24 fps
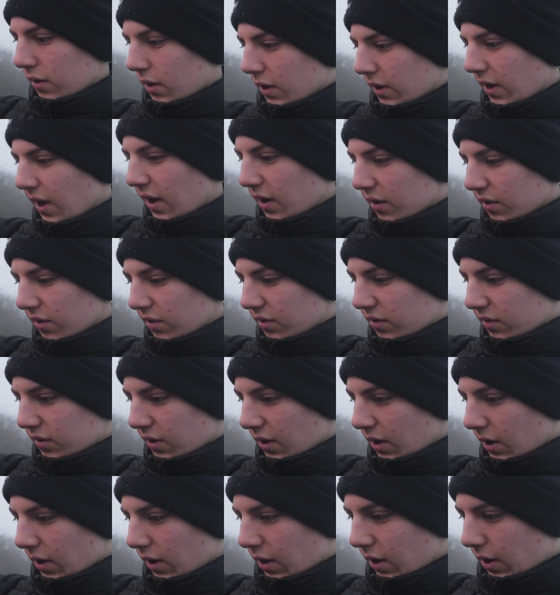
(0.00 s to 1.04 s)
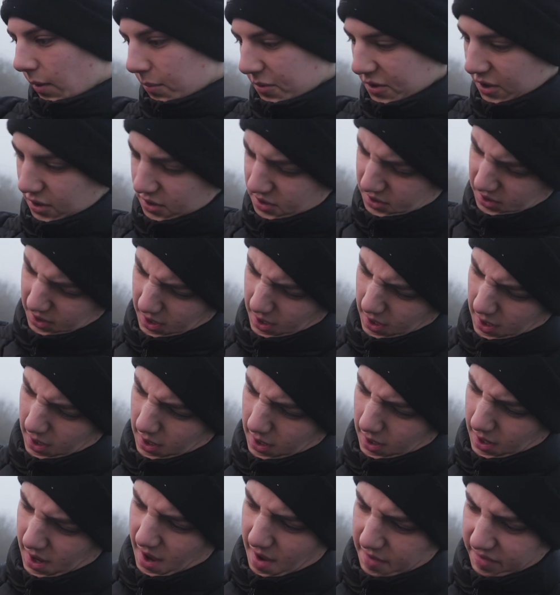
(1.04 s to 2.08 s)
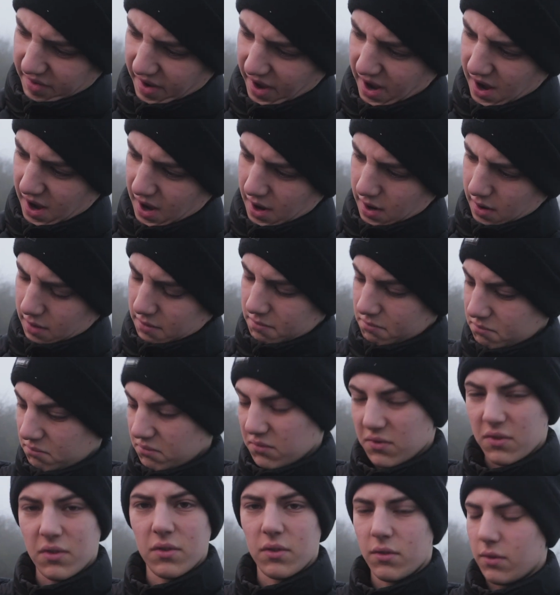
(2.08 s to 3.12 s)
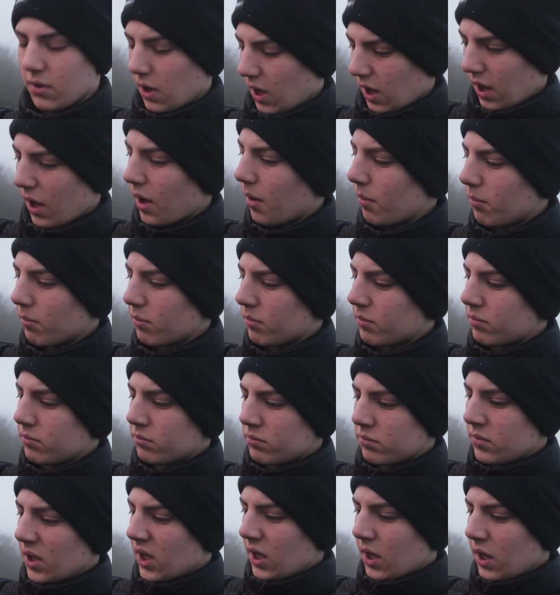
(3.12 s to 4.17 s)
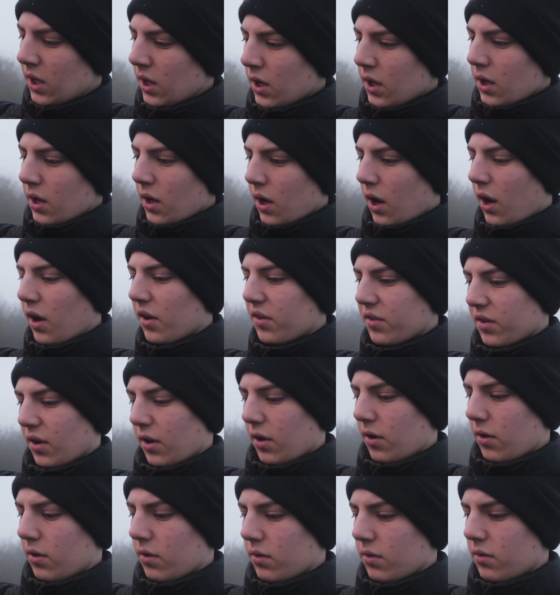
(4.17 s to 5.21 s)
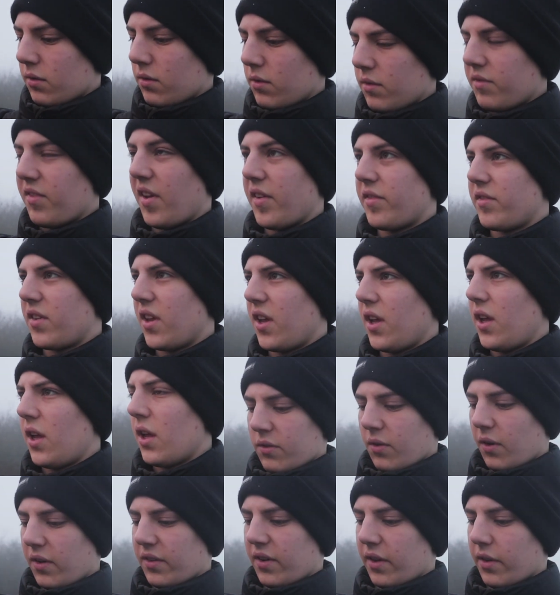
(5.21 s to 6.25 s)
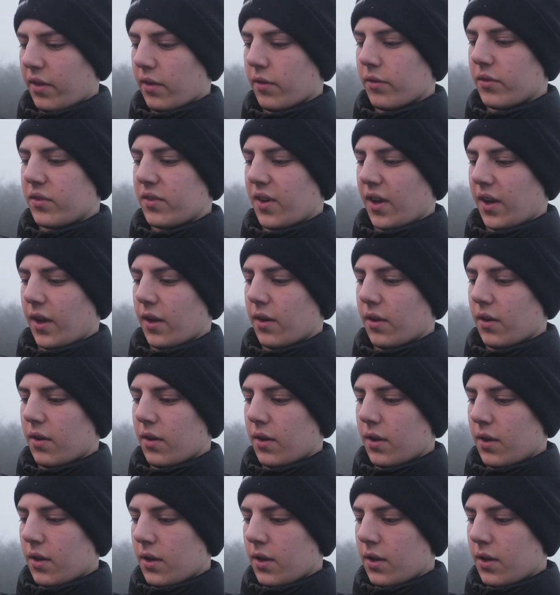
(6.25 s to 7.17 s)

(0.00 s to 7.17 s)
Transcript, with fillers: again just I'm shooting at f8 um, ISO 50 20th of a second